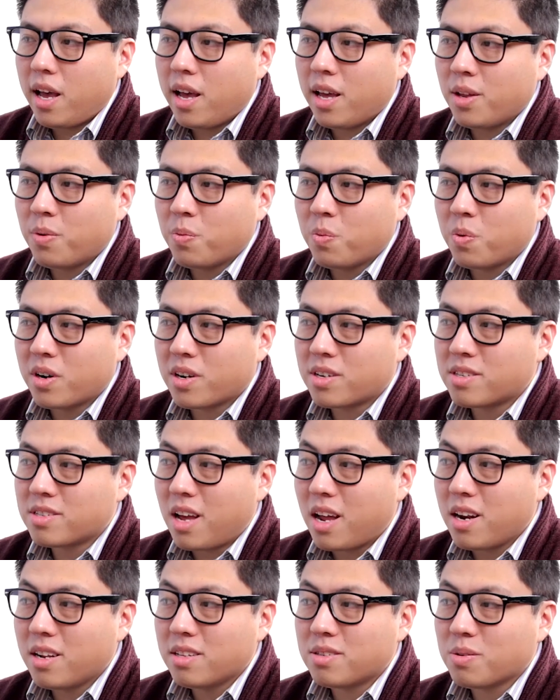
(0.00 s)
and we're
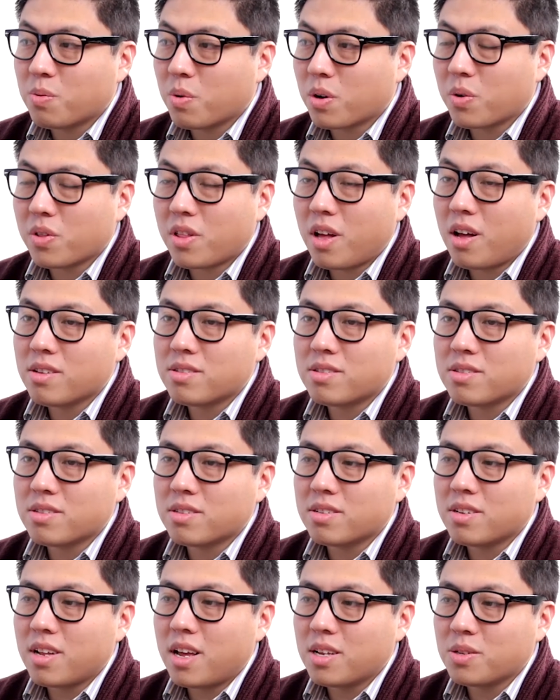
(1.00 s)
excited to work with
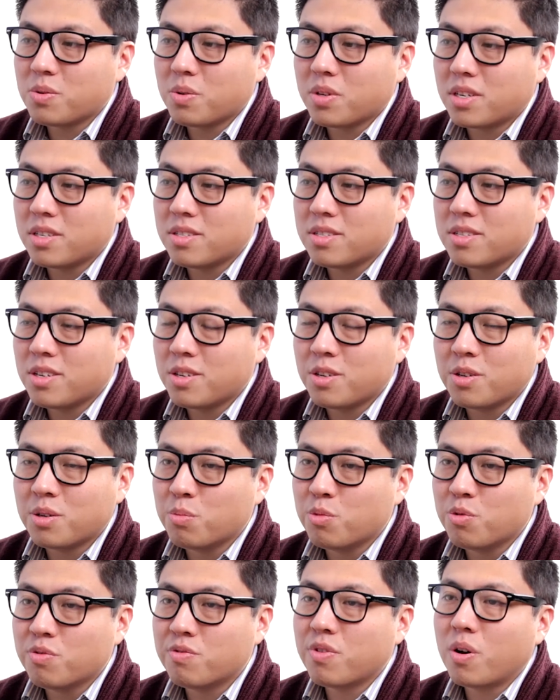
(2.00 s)
Holliston as we continue to
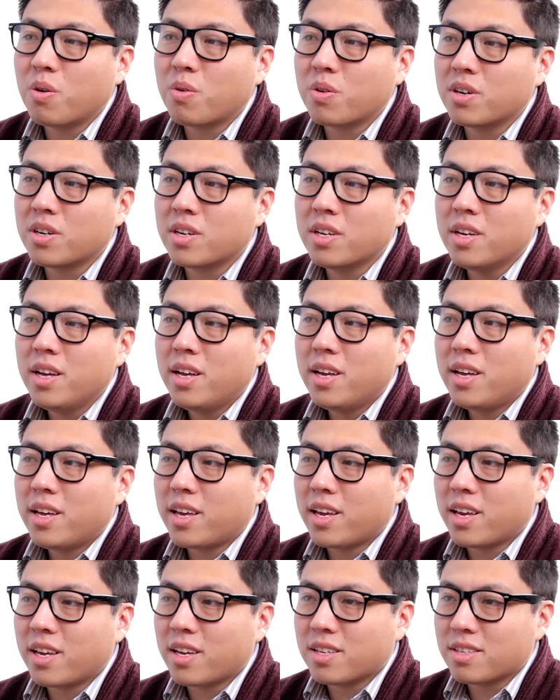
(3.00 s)
move forward
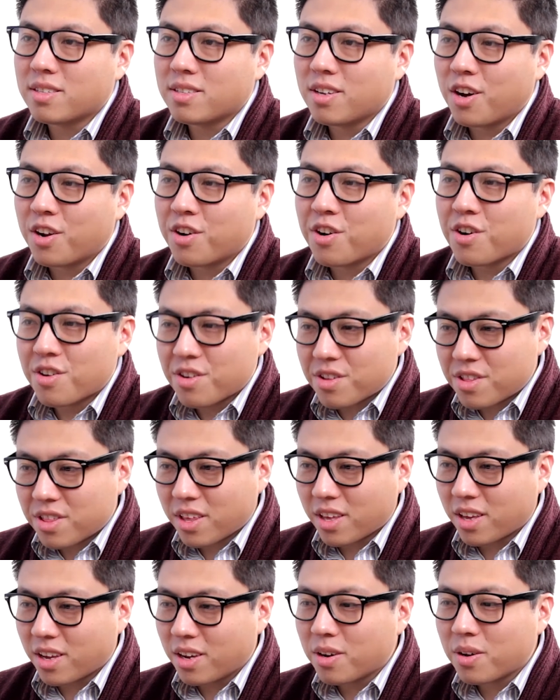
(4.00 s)
in
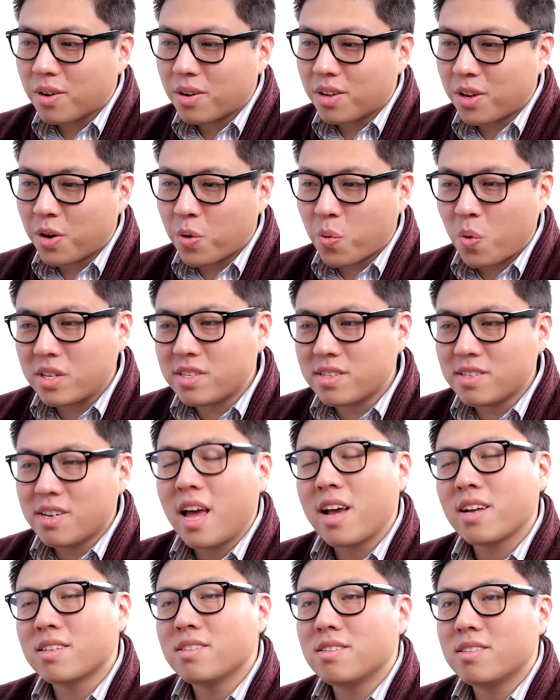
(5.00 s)
unearthing, what's
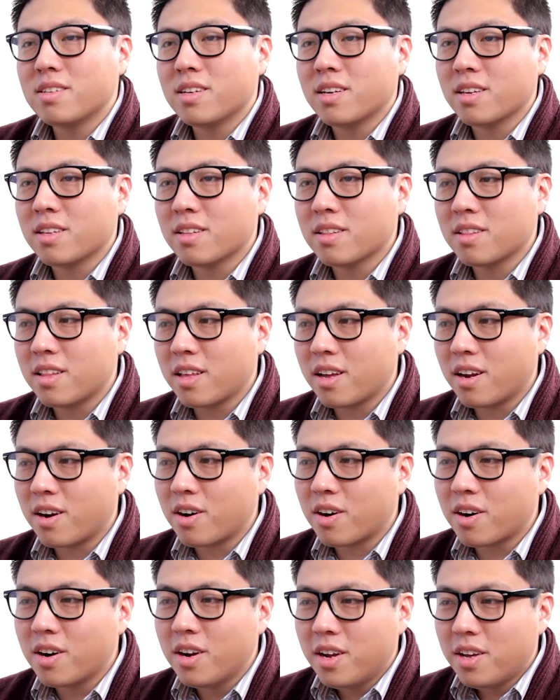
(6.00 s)
next in
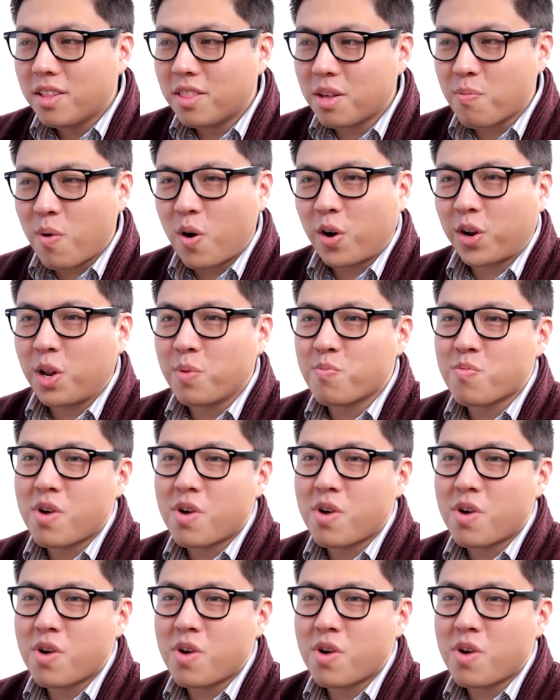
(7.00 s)
their marketing